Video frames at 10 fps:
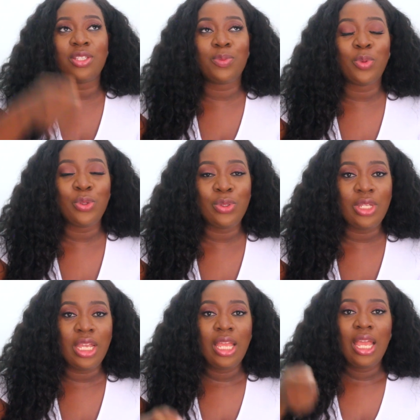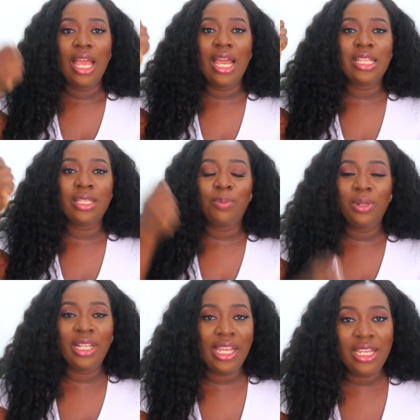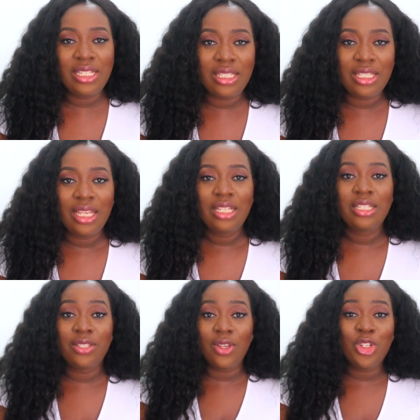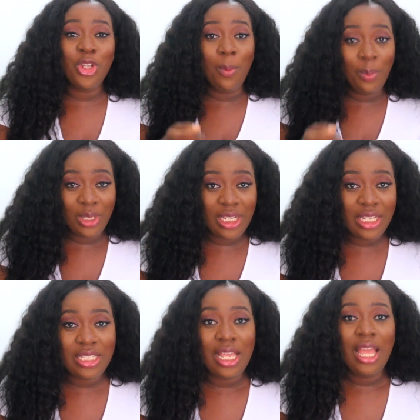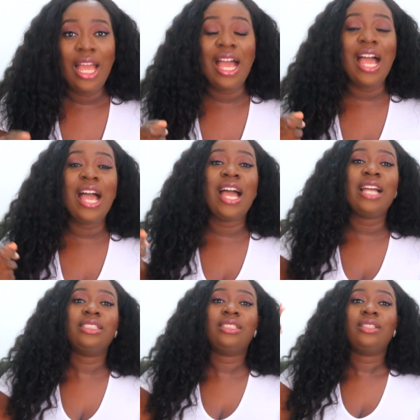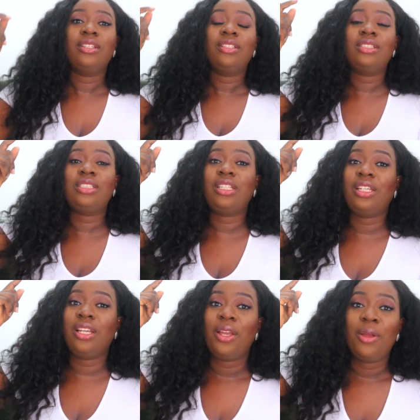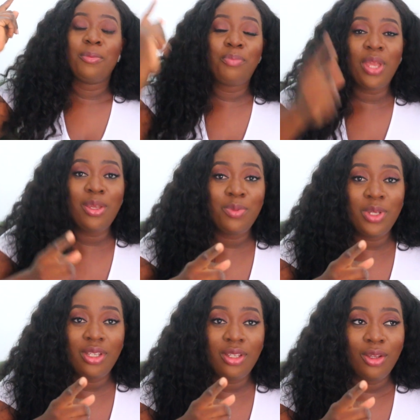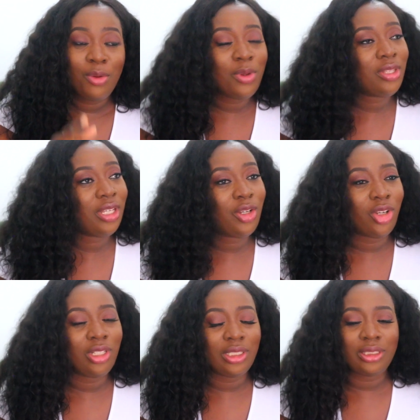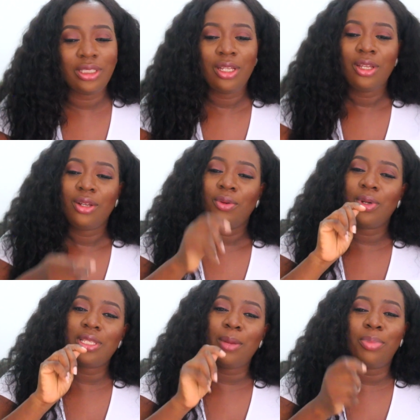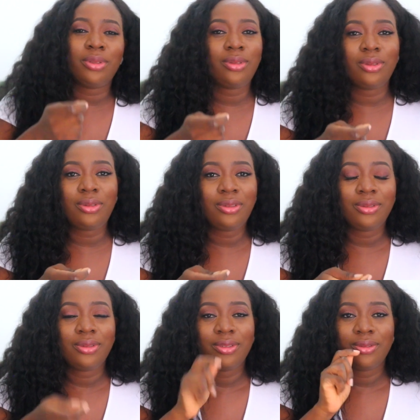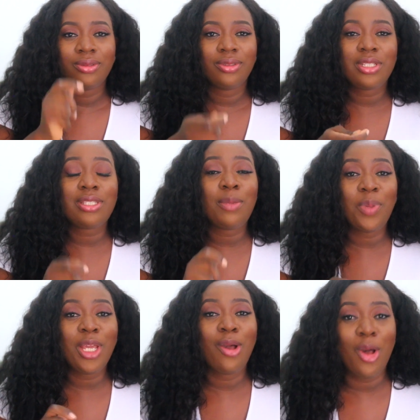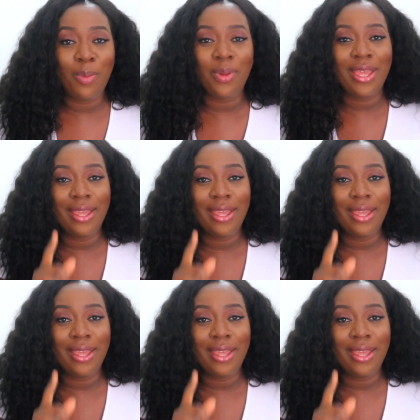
spoon and the plates, the suction plate and the baby, what they call it, water bottle, sippy cup.